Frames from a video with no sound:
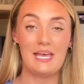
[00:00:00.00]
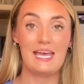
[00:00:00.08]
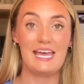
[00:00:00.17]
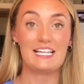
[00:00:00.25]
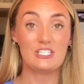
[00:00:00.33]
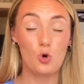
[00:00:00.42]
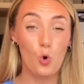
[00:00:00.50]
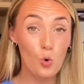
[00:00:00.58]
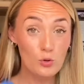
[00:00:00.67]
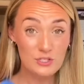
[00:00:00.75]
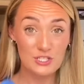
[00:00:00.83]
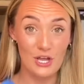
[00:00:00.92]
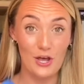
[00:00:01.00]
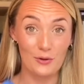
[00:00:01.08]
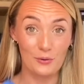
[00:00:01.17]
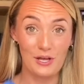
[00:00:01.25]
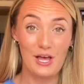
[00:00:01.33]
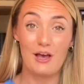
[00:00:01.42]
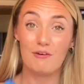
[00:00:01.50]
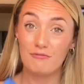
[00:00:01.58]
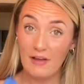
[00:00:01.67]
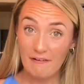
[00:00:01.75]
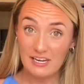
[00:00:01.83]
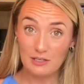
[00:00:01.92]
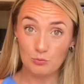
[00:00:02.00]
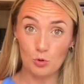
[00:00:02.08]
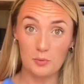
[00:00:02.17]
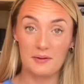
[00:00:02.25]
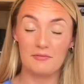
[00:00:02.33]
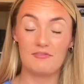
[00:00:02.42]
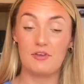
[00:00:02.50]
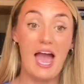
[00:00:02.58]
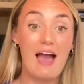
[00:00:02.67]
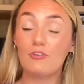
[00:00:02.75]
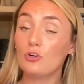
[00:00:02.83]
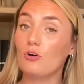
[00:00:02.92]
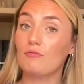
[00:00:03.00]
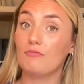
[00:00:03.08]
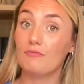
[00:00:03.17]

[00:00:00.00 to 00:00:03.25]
It's also a very good warm-up if you haven't got